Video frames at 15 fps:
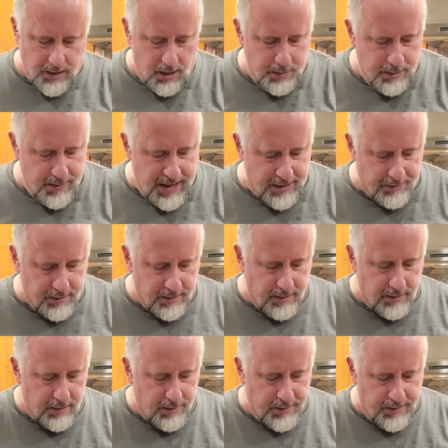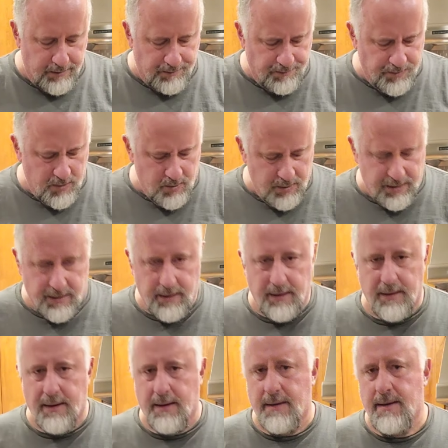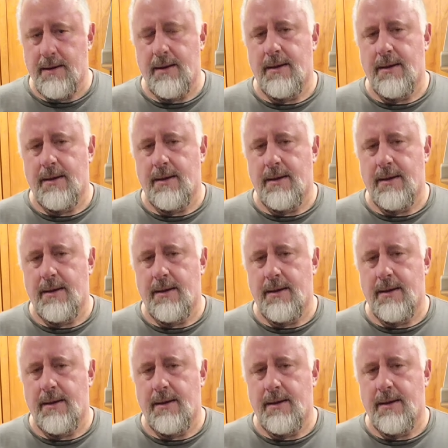I'll be back with you in a little bit with the